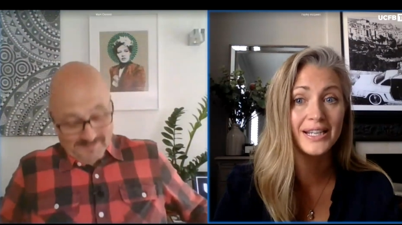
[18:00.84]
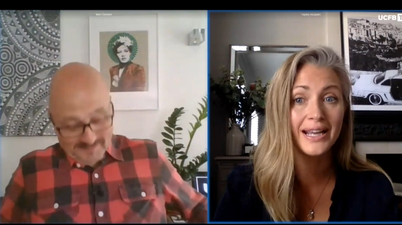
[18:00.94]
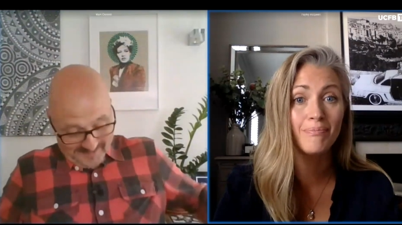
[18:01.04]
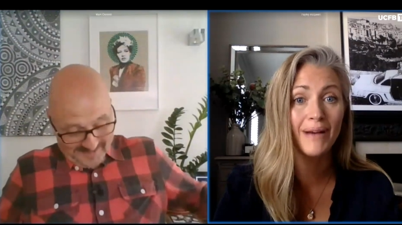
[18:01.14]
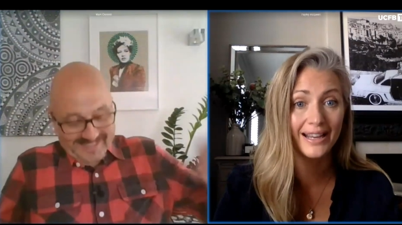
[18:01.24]
Speaker 1: it
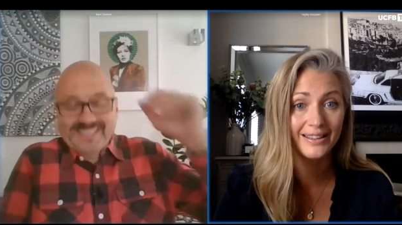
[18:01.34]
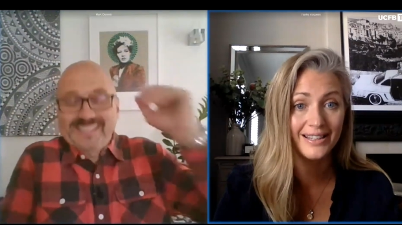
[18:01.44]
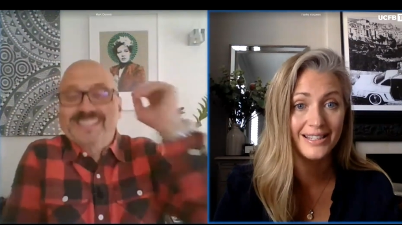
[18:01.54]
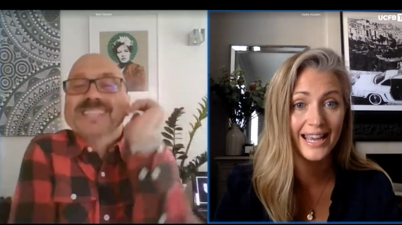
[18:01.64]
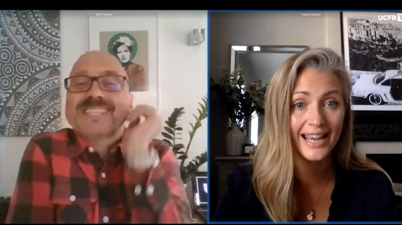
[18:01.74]
back in the
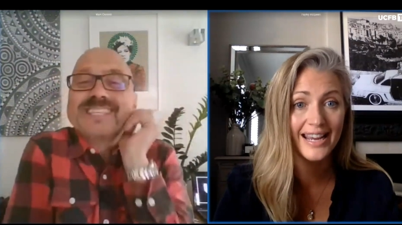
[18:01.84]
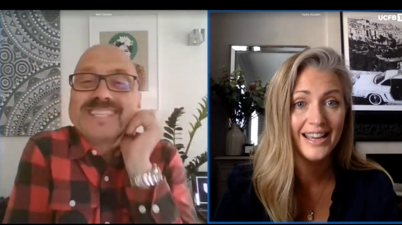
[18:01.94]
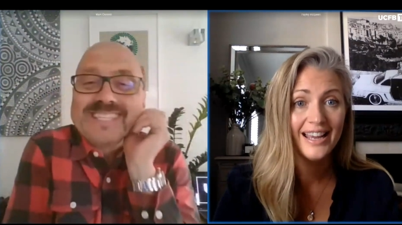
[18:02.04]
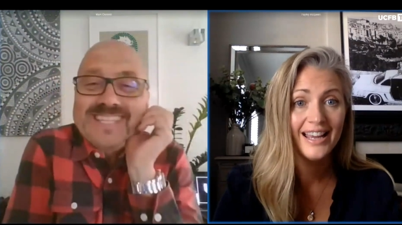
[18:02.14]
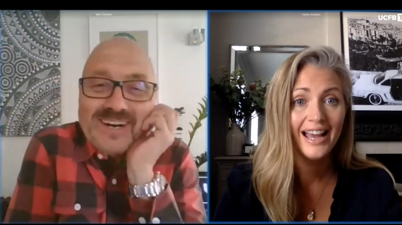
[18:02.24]
day.
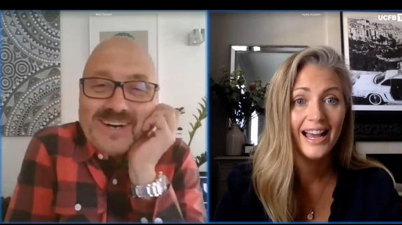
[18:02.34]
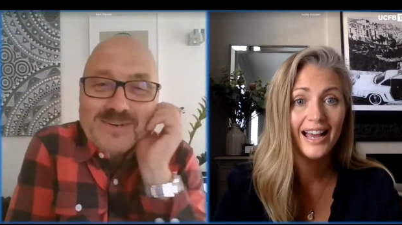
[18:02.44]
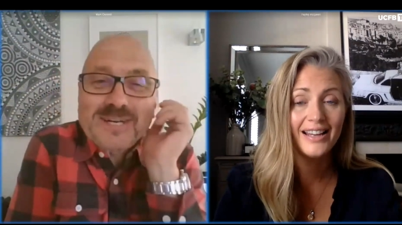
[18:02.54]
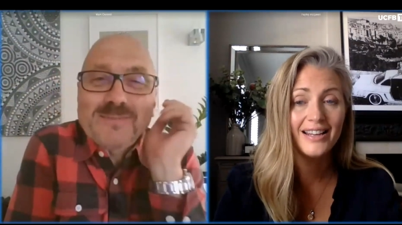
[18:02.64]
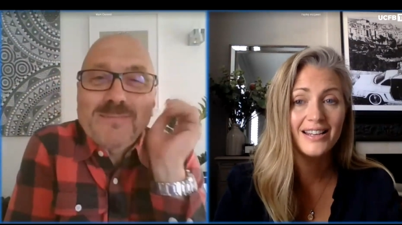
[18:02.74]
Speaker 2: Oh,
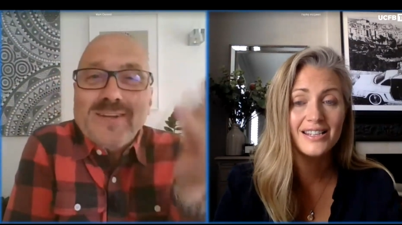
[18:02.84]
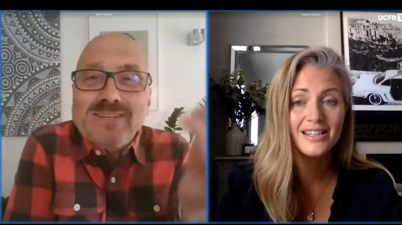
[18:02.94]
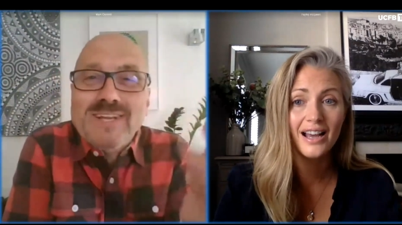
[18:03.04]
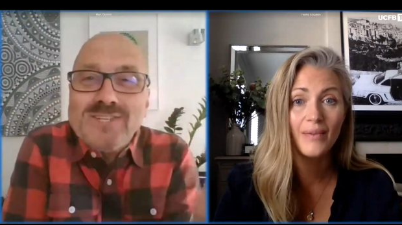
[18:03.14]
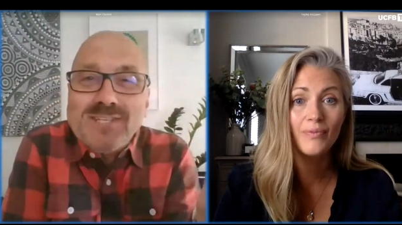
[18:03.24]
come on,
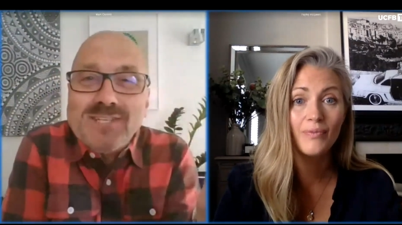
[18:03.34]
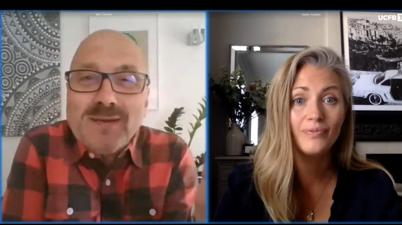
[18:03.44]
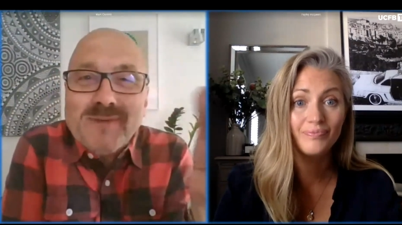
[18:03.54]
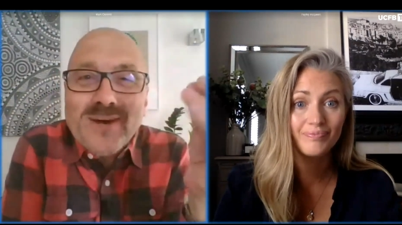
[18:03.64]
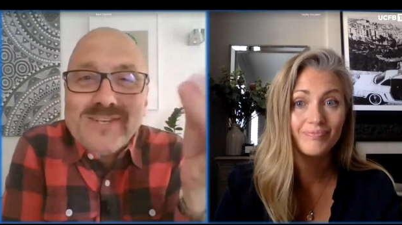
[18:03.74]
gossip.
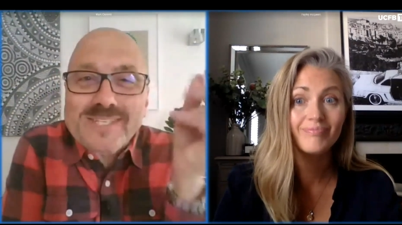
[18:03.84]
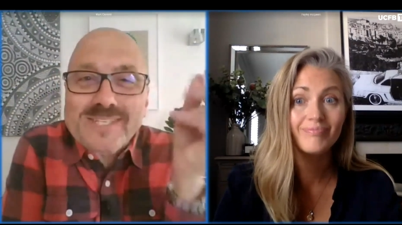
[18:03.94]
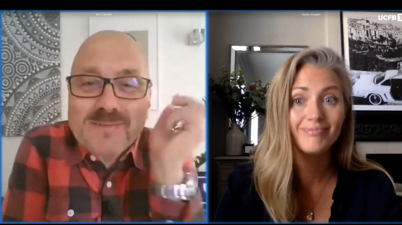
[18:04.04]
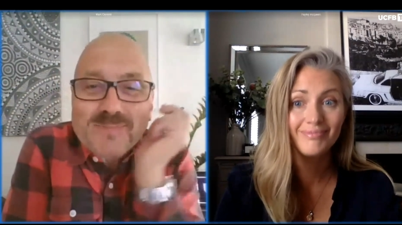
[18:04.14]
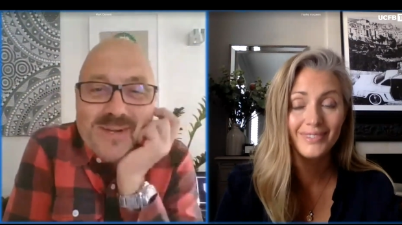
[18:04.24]

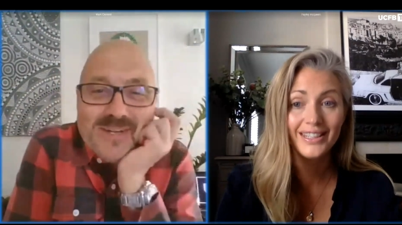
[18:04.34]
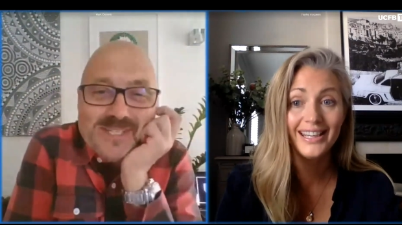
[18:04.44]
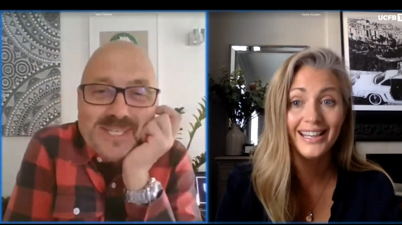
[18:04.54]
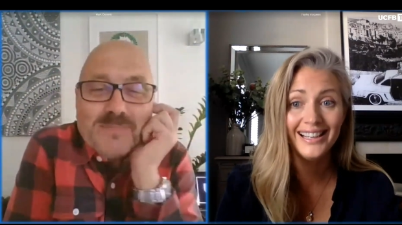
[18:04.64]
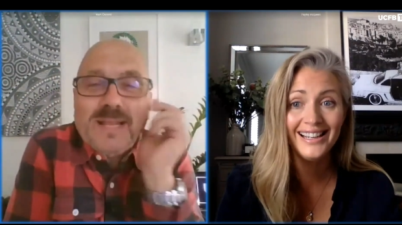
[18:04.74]
Yeah.
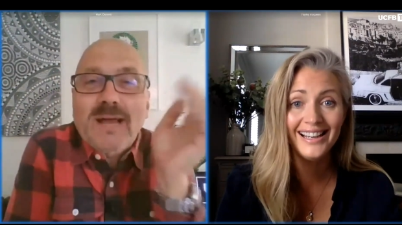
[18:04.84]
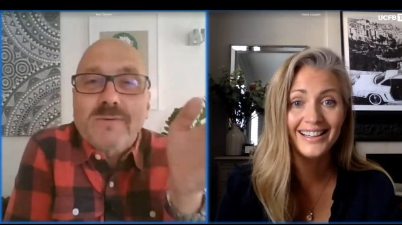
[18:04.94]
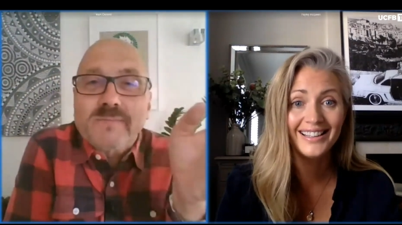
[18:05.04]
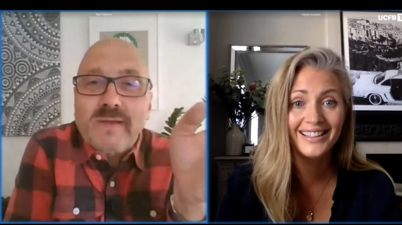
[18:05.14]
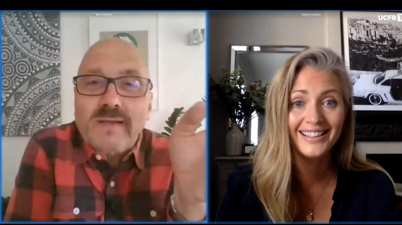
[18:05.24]
Now,
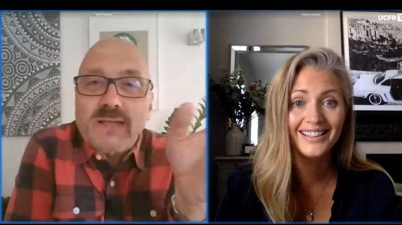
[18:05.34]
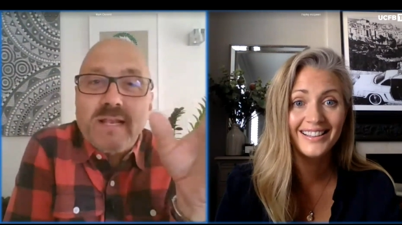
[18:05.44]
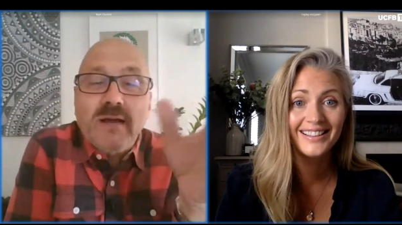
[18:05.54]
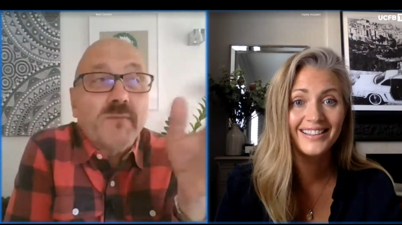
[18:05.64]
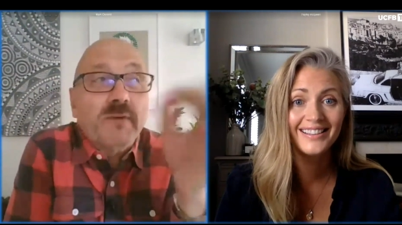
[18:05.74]
you know,
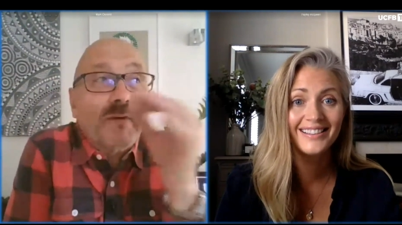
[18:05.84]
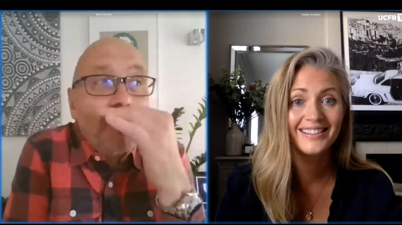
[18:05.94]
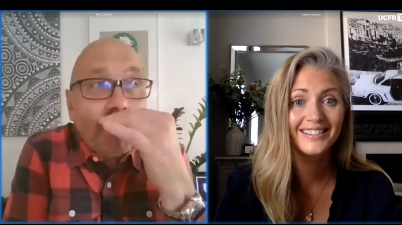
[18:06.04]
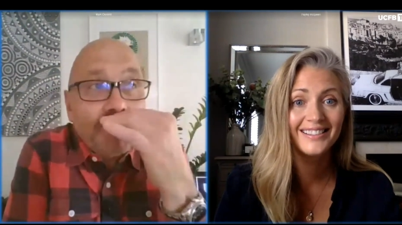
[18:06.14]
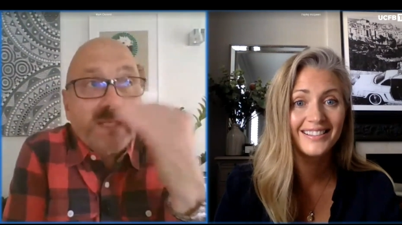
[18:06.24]
but
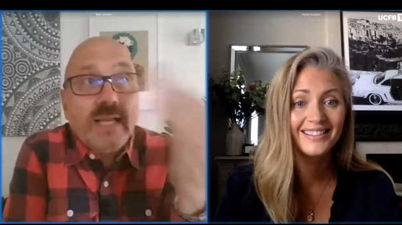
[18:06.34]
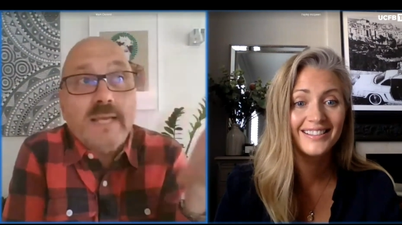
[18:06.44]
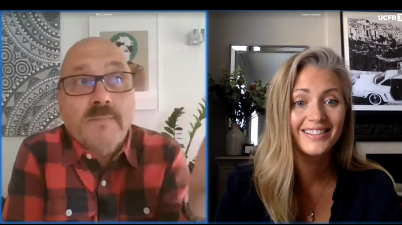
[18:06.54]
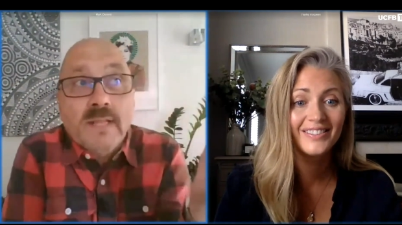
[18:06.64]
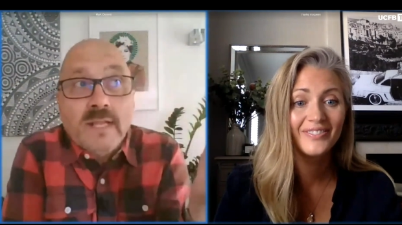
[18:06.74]
obviously
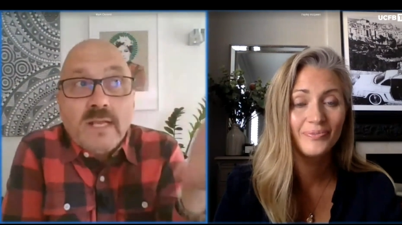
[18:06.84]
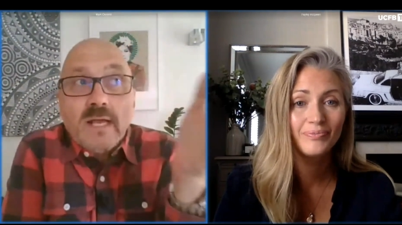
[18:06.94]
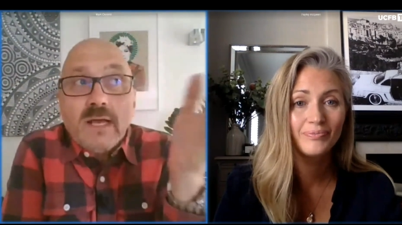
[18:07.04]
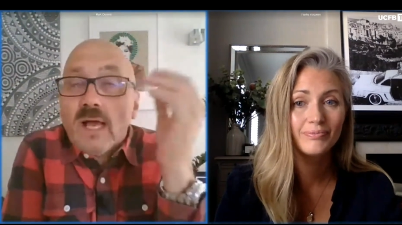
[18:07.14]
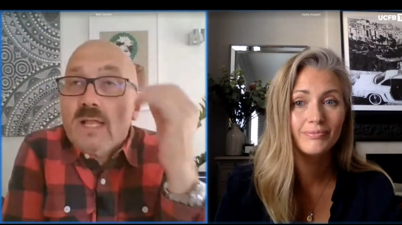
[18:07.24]

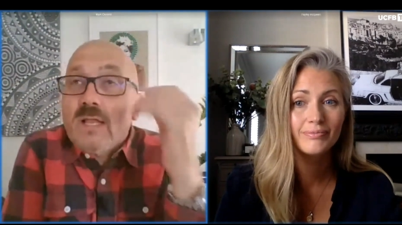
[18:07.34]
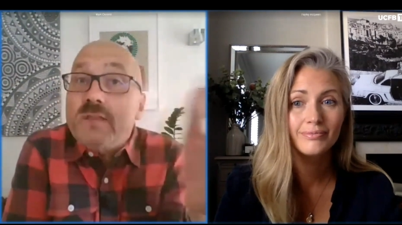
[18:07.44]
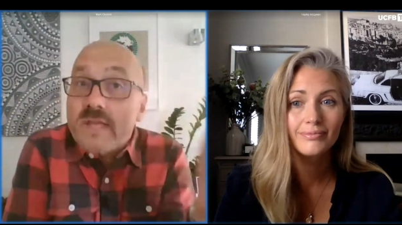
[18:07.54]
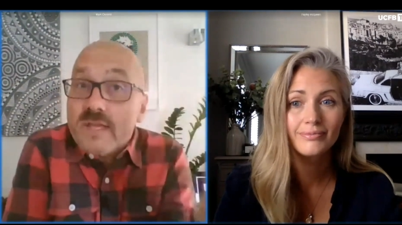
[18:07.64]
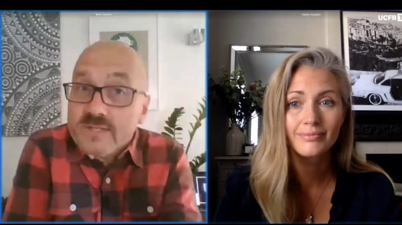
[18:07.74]
a lot of
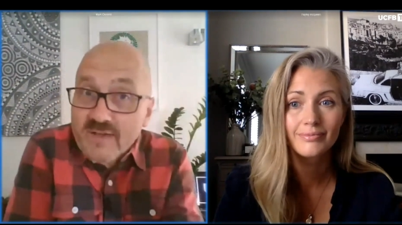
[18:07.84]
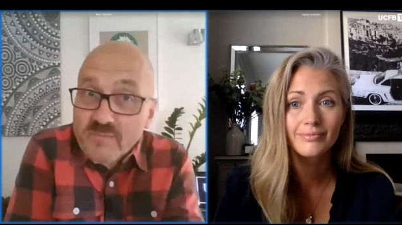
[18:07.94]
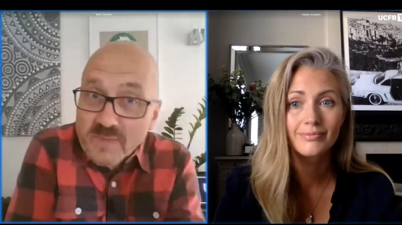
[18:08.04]
the UCFB